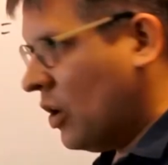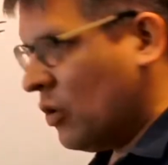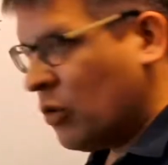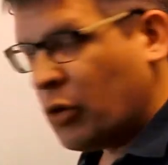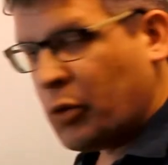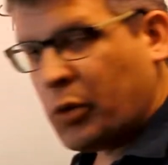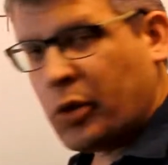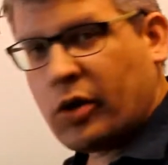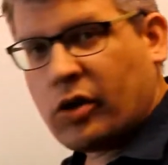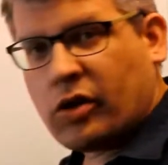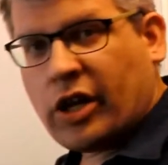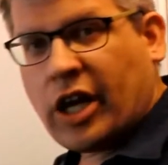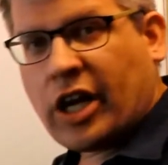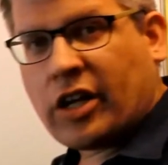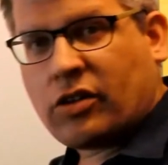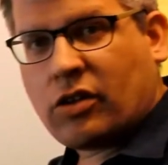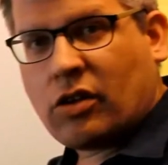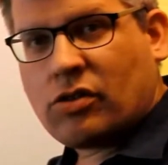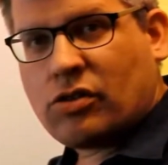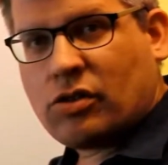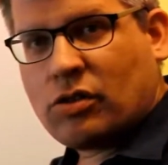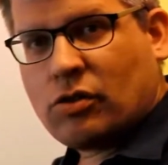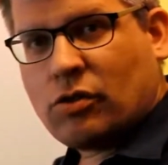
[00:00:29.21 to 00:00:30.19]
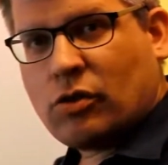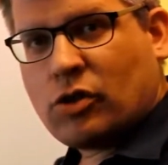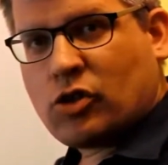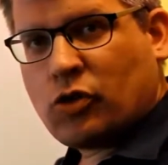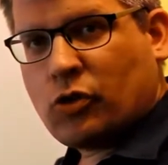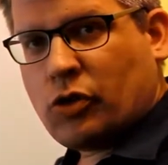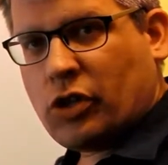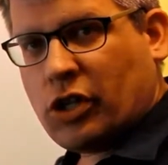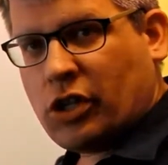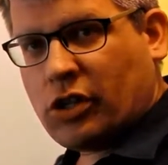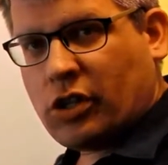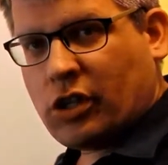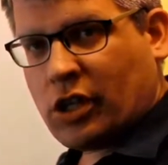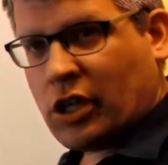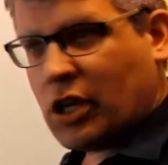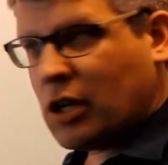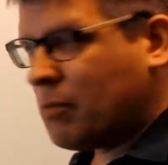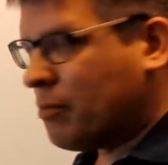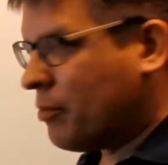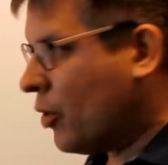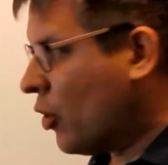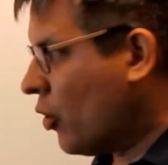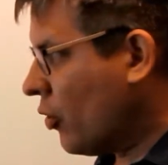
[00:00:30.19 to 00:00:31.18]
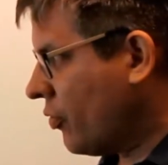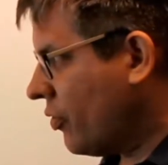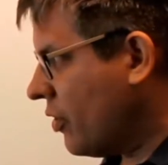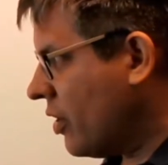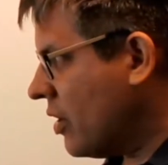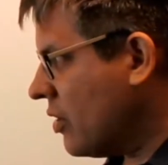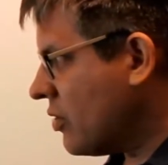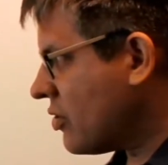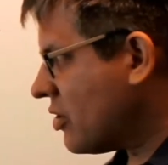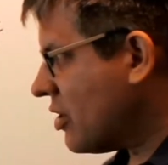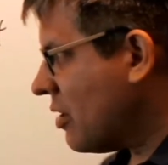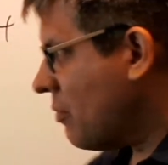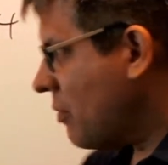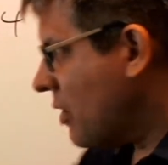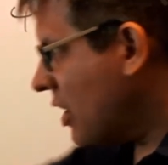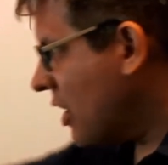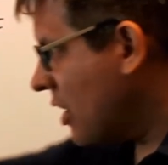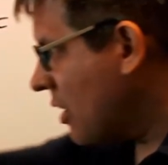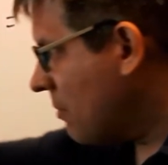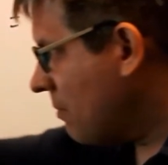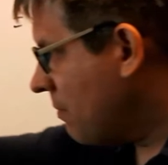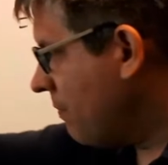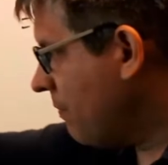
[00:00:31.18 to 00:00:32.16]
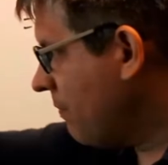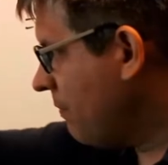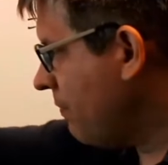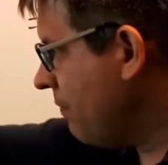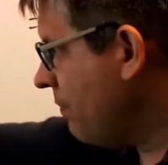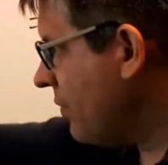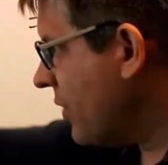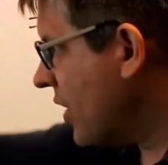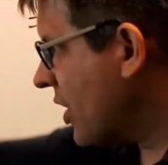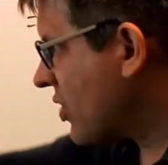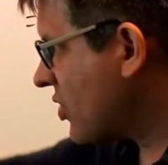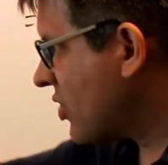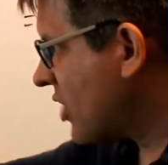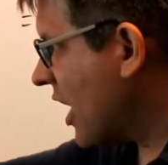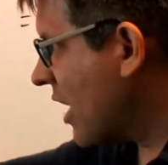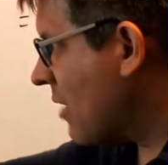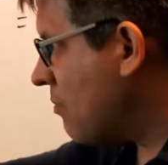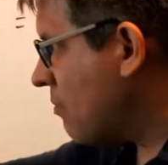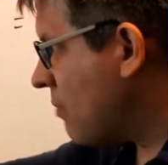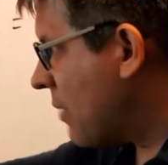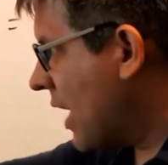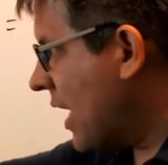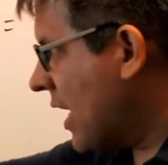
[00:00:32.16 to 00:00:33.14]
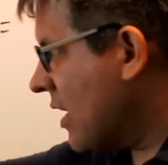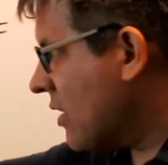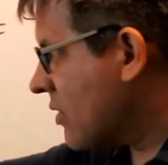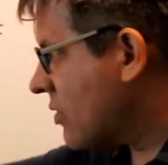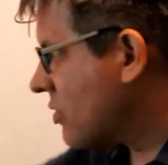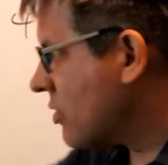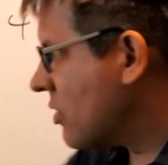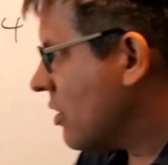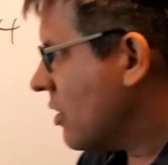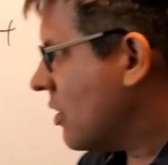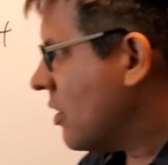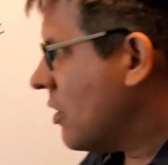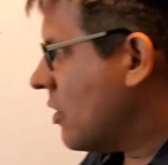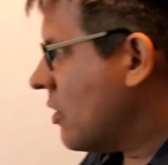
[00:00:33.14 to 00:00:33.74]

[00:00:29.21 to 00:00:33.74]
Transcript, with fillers: What we would like to do is we need to get both these to be the same base.